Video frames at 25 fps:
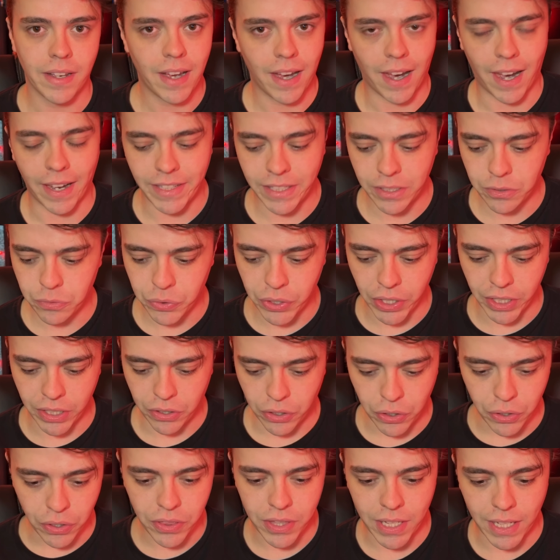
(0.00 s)
I didn't really
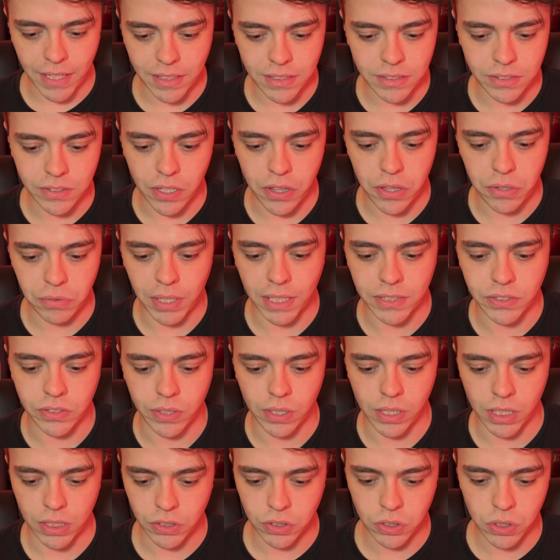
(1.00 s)
hook that into the rest
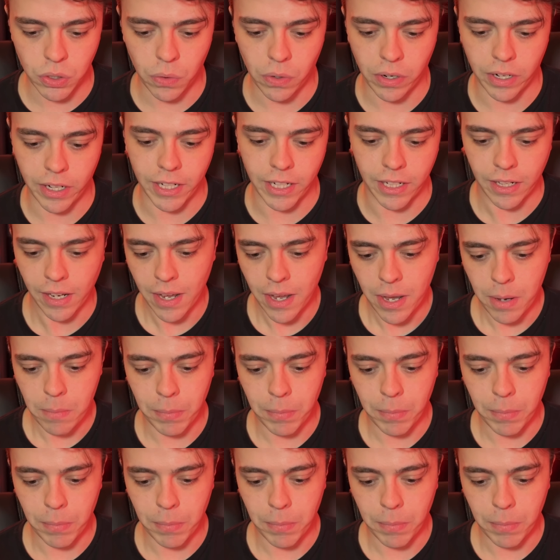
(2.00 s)
of the story,